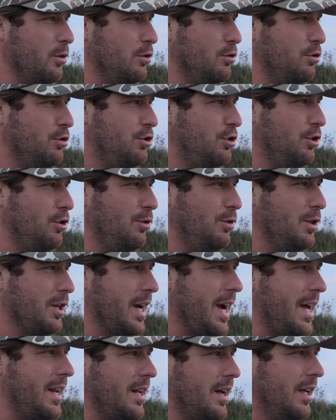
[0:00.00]
You shoot and you
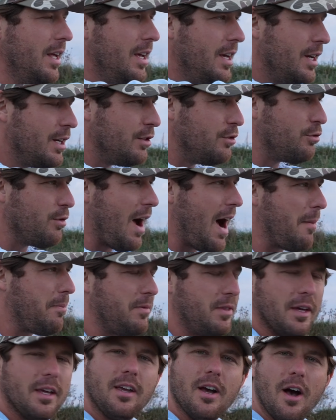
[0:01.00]
kind of drop
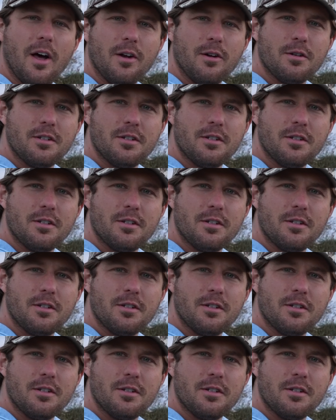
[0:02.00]
the gun